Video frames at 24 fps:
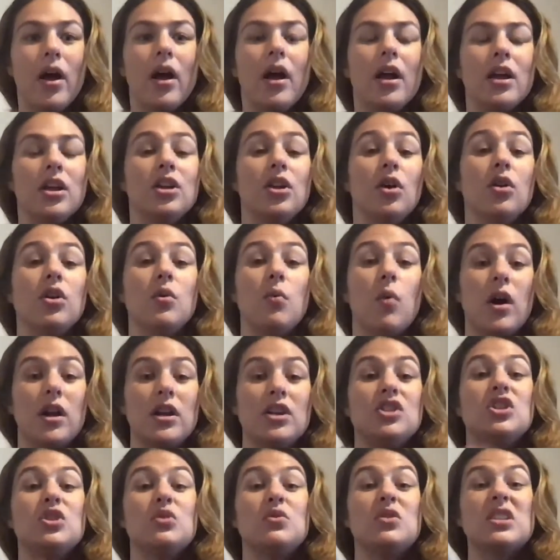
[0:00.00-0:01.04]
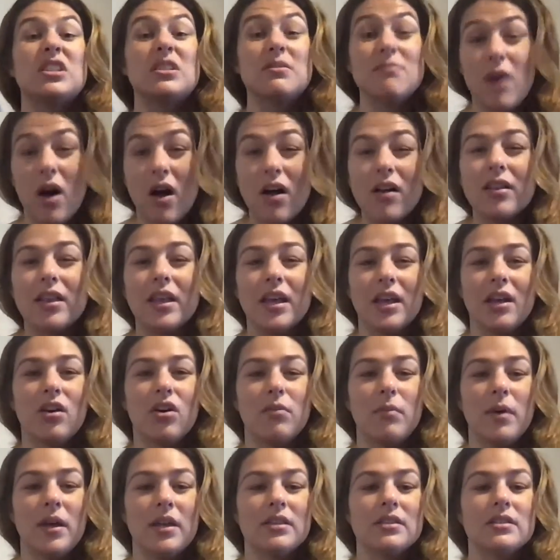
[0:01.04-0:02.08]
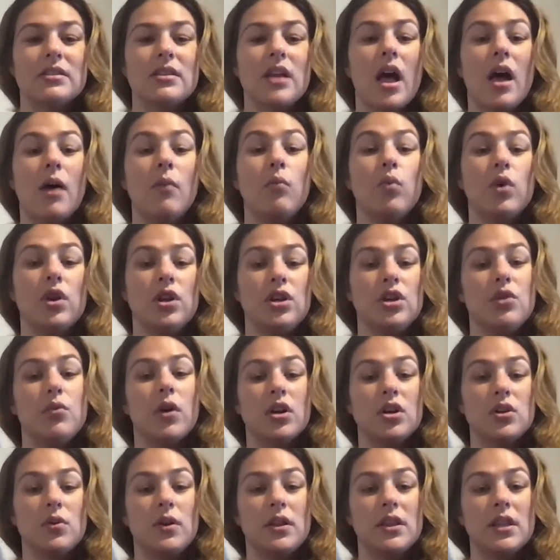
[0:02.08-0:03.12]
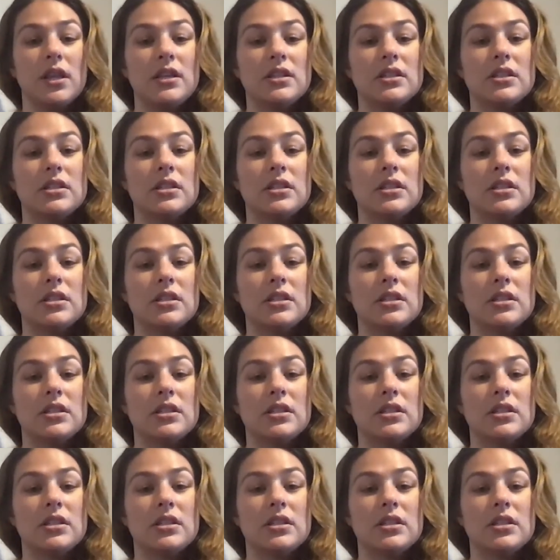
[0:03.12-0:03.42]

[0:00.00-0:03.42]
You want to do small increments when you are doing this.